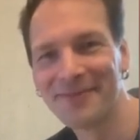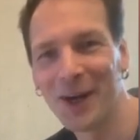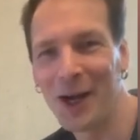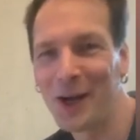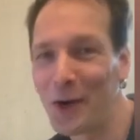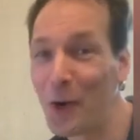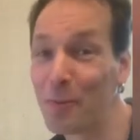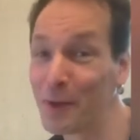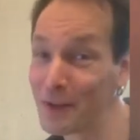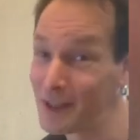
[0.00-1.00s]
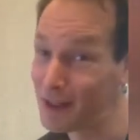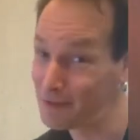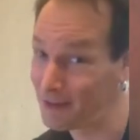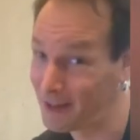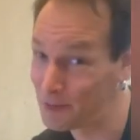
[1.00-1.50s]
I hope you're
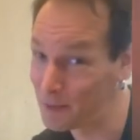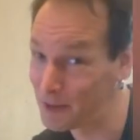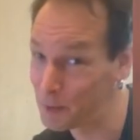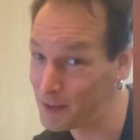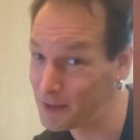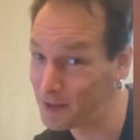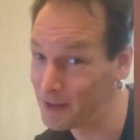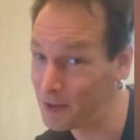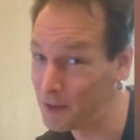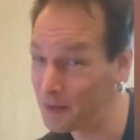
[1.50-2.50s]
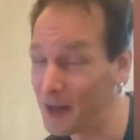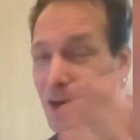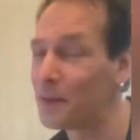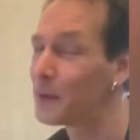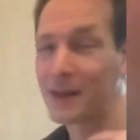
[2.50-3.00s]
satisfied with the question,
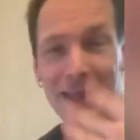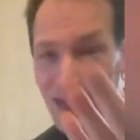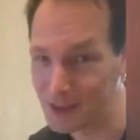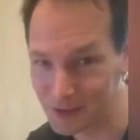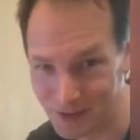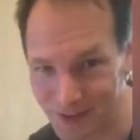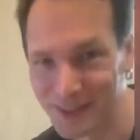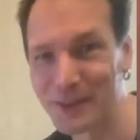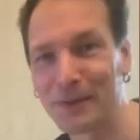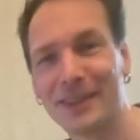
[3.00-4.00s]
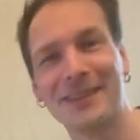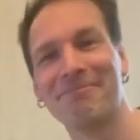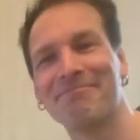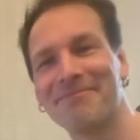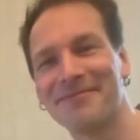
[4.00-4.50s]
or with the answer. Sorry.
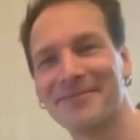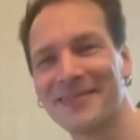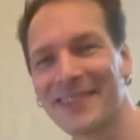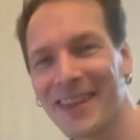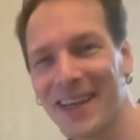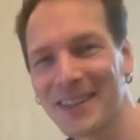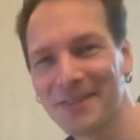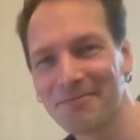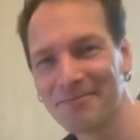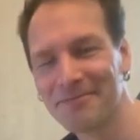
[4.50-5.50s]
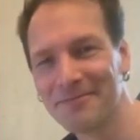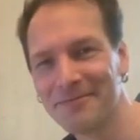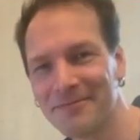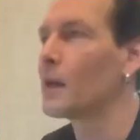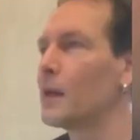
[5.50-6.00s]
Thanks.
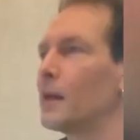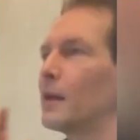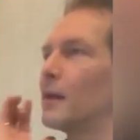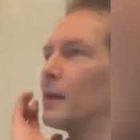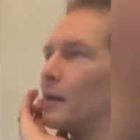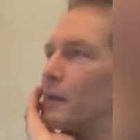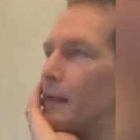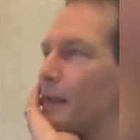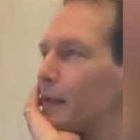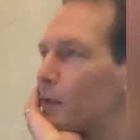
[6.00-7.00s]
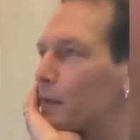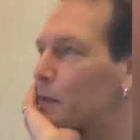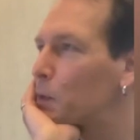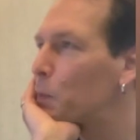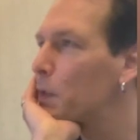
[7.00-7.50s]
Again, a
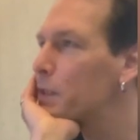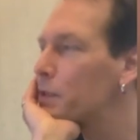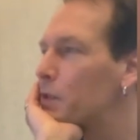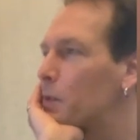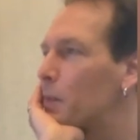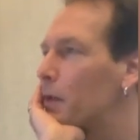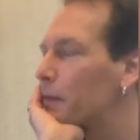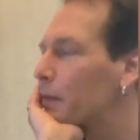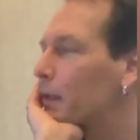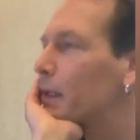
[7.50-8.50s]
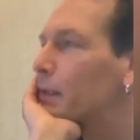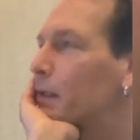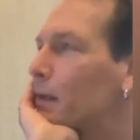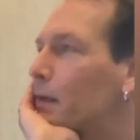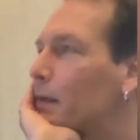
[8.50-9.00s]
question about the
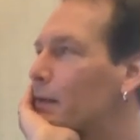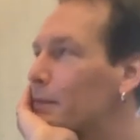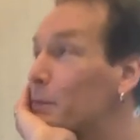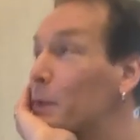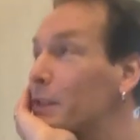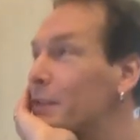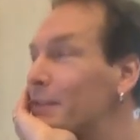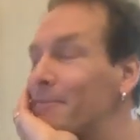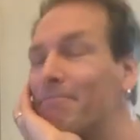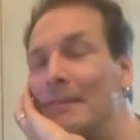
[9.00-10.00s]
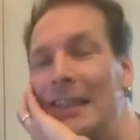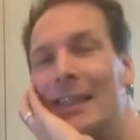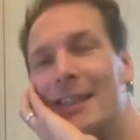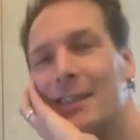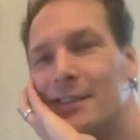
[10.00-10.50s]
guitar, which is
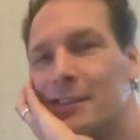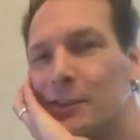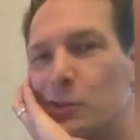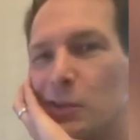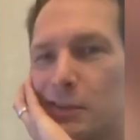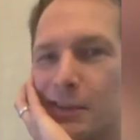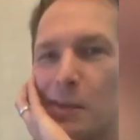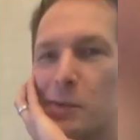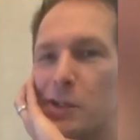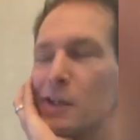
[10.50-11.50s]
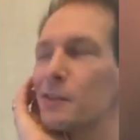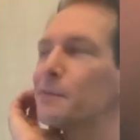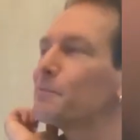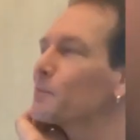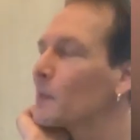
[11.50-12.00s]
good subject.
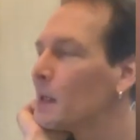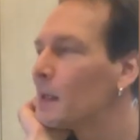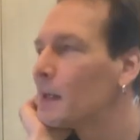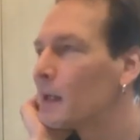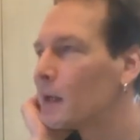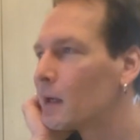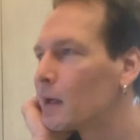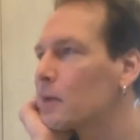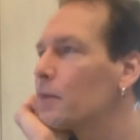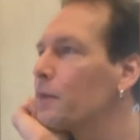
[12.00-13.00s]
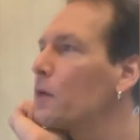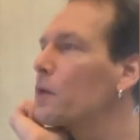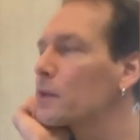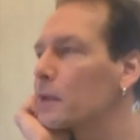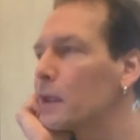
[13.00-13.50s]
Your
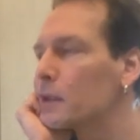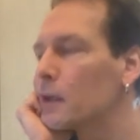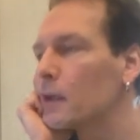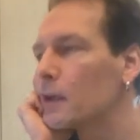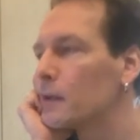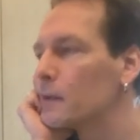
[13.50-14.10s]
first guitar.